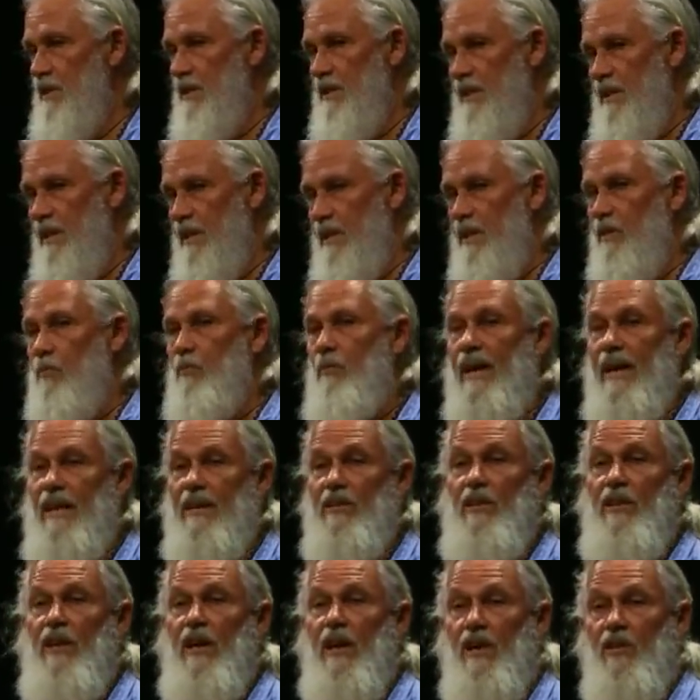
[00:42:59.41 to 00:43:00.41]
and then he
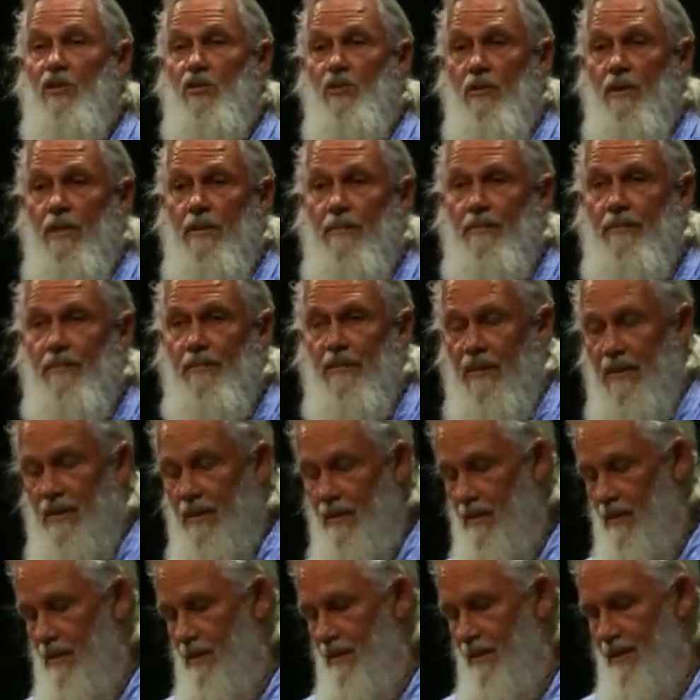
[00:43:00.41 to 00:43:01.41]
ran the ashram.
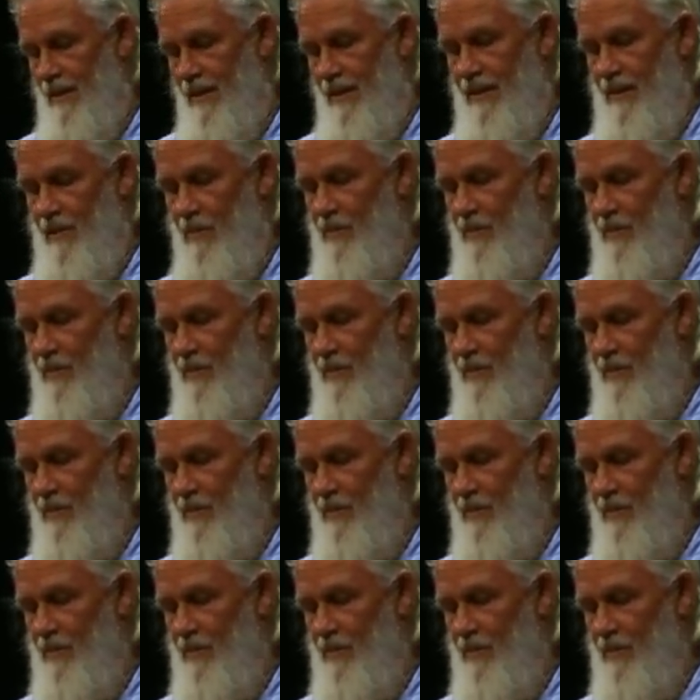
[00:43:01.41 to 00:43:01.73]
And